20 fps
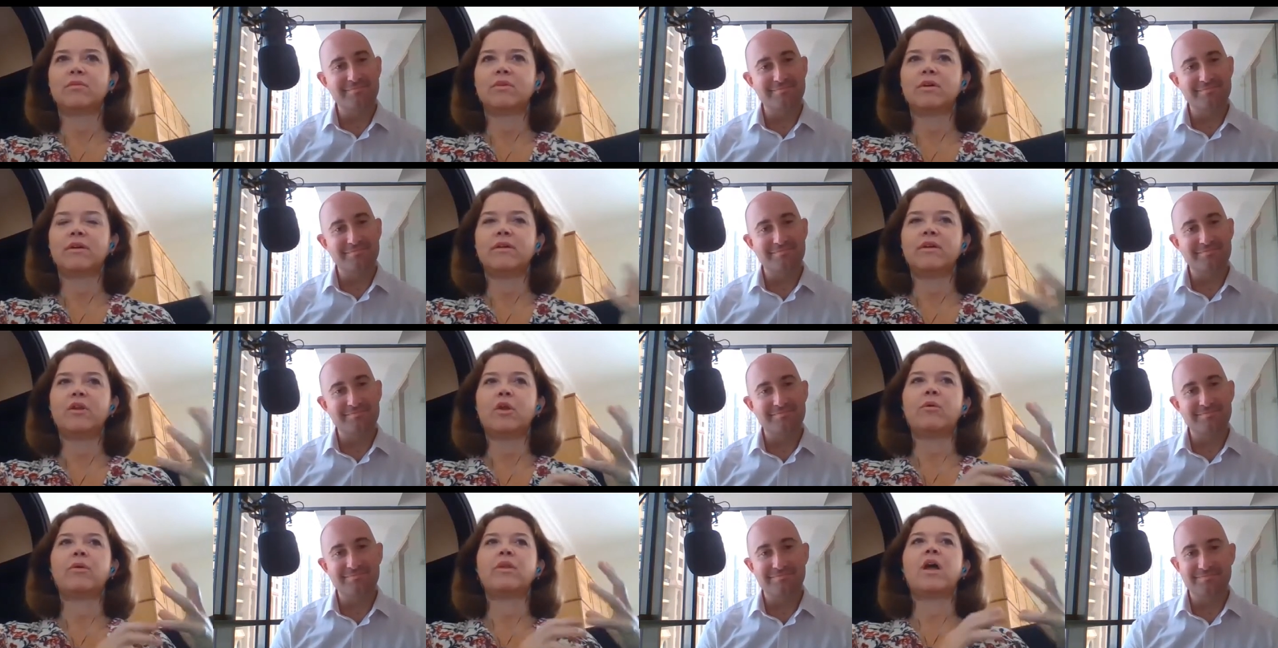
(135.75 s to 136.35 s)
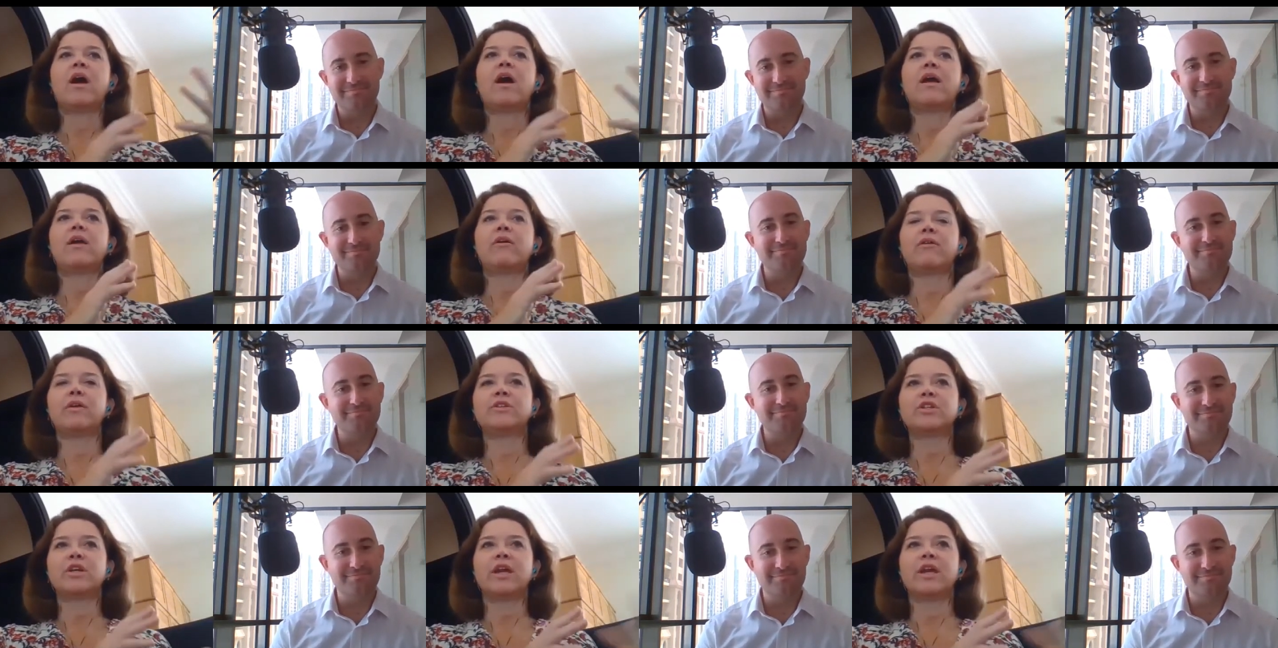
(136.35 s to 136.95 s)
Speaker 1: uh, you know, in higher
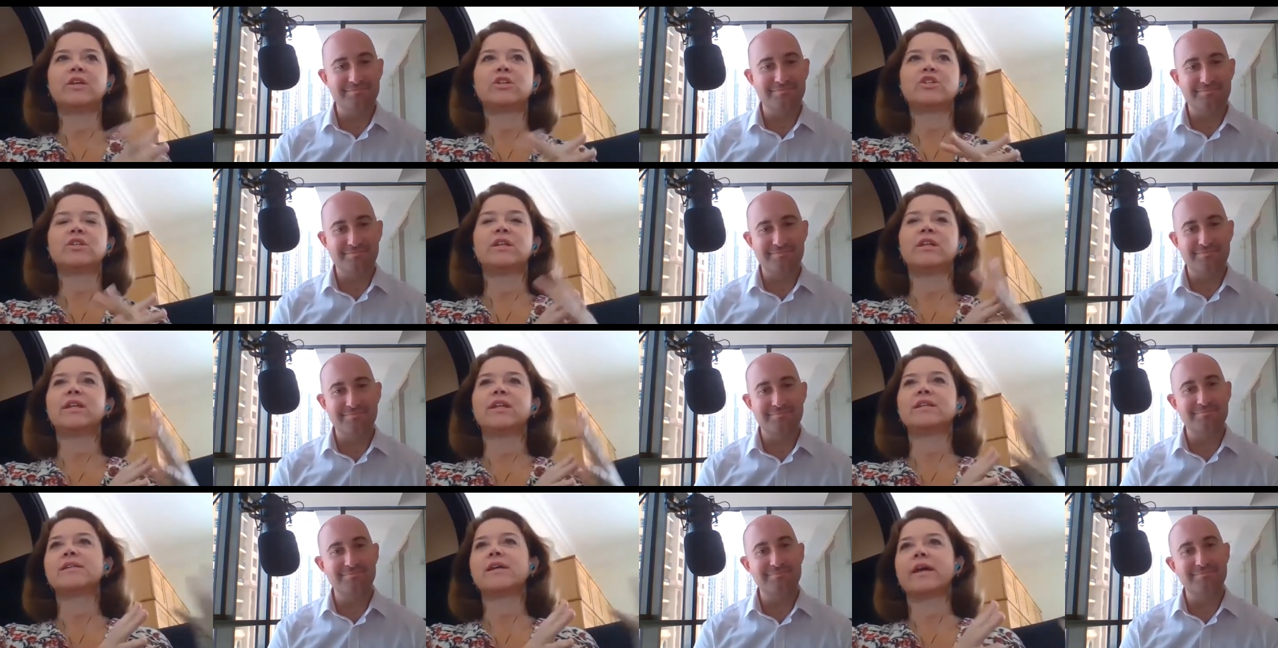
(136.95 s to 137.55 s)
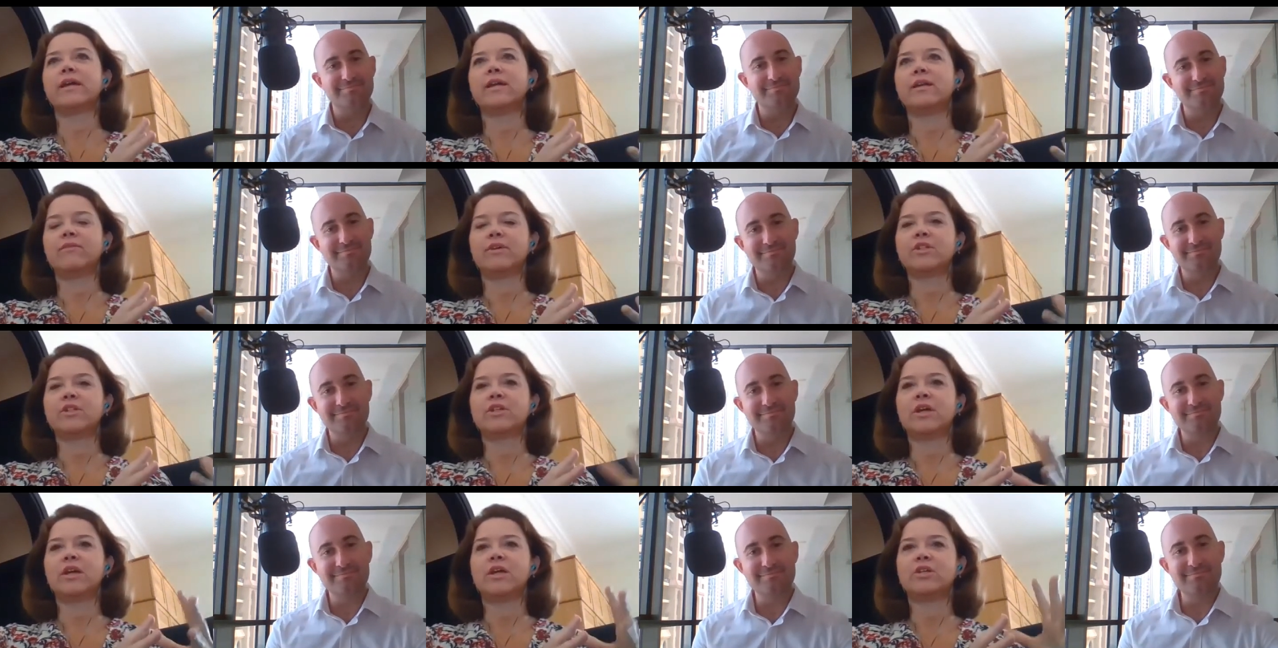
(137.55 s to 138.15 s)
education and executive
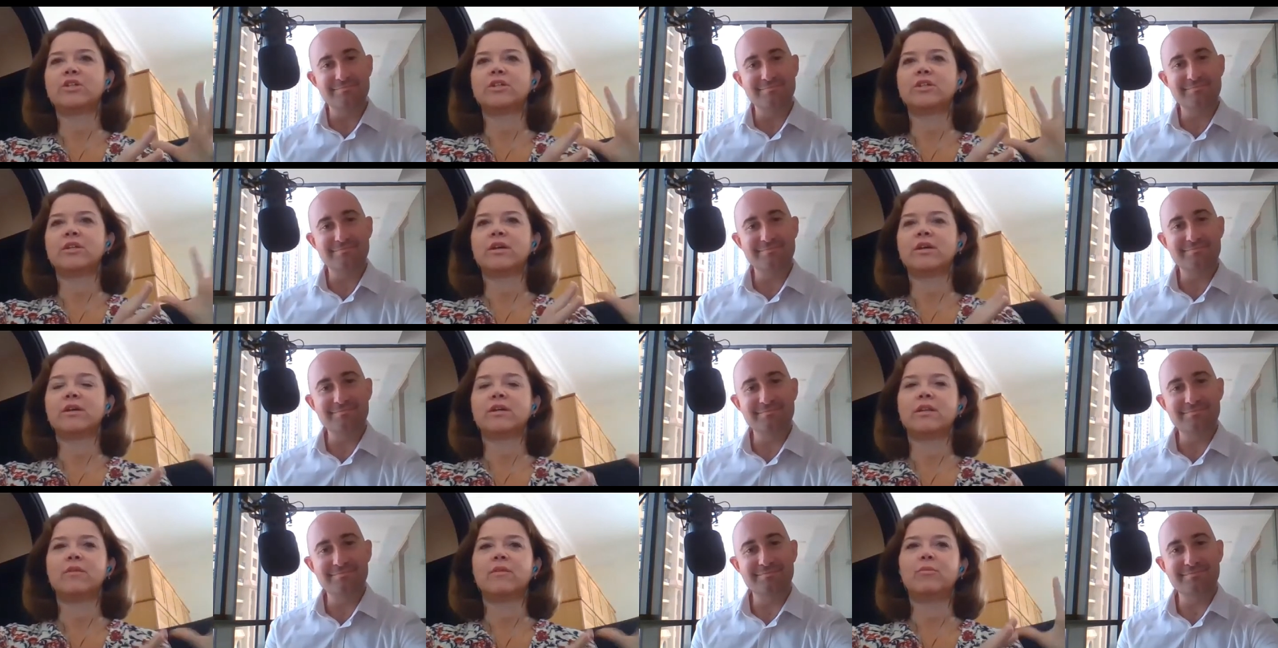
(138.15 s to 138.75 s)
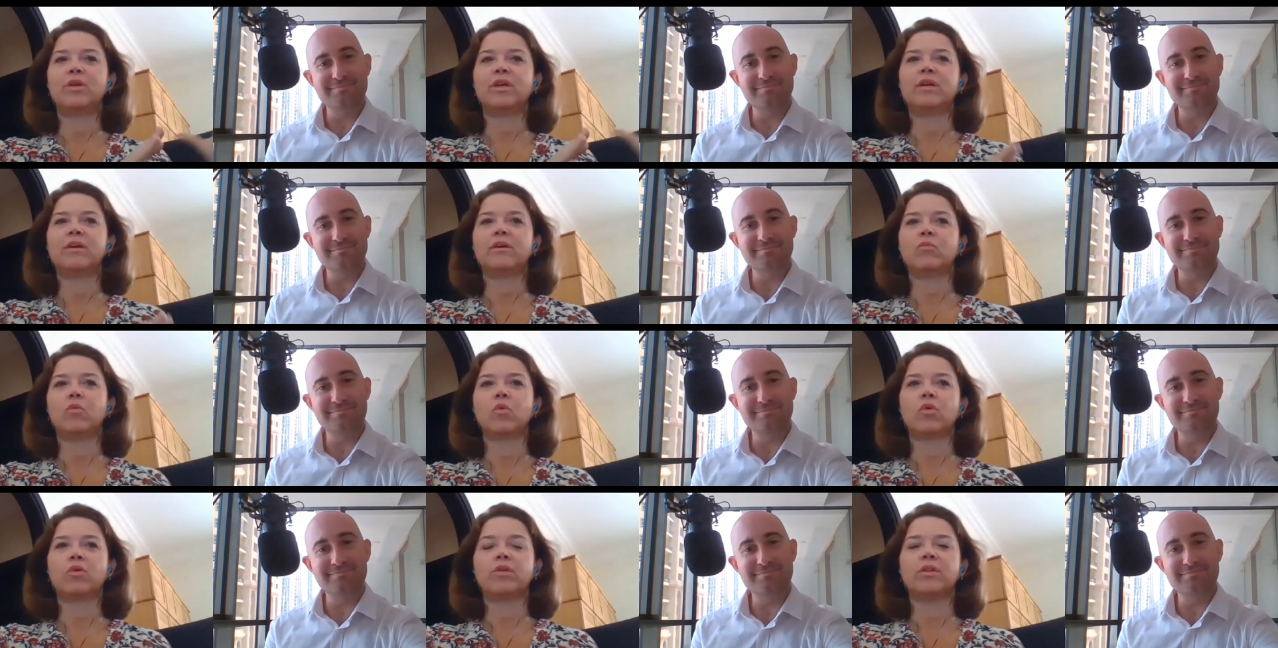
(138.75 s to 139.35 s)
education at Columbia
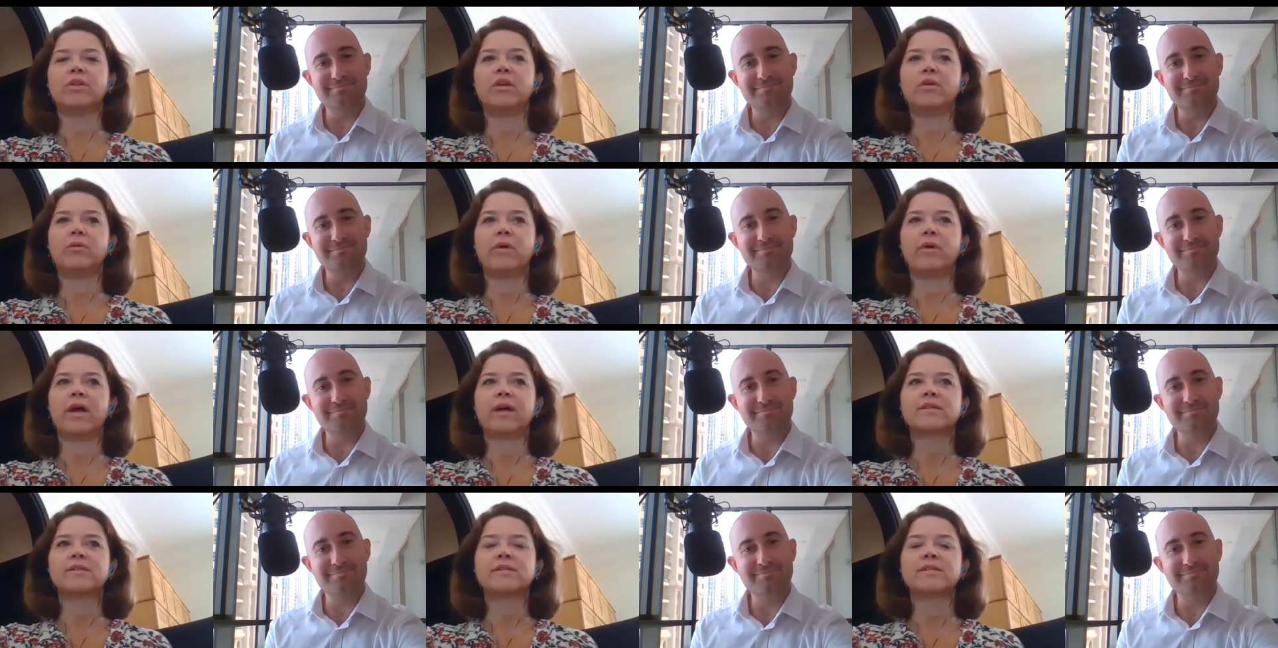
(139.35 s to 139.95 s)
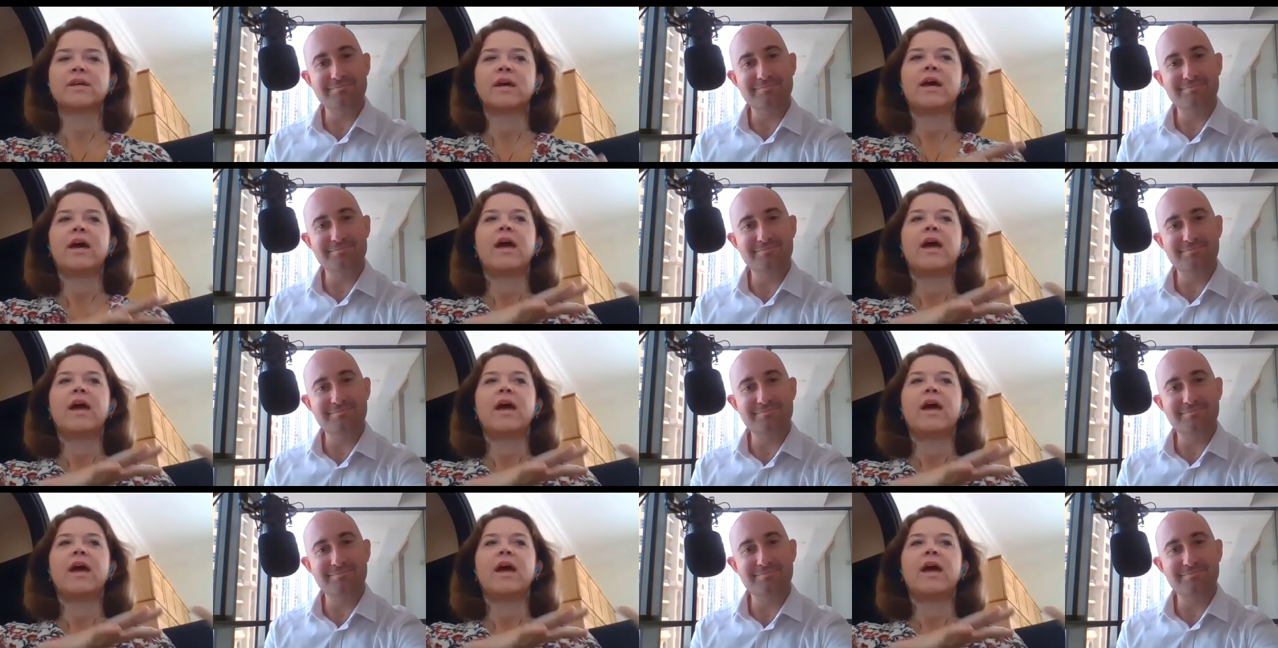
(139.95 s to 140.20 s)
and Wharton in the U.S.,